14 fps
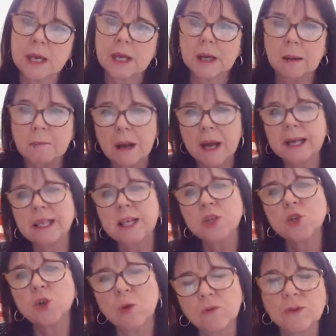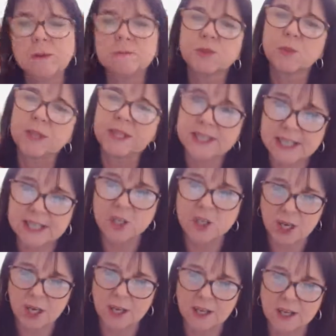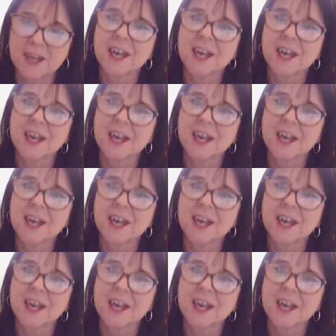Combining short films with teaching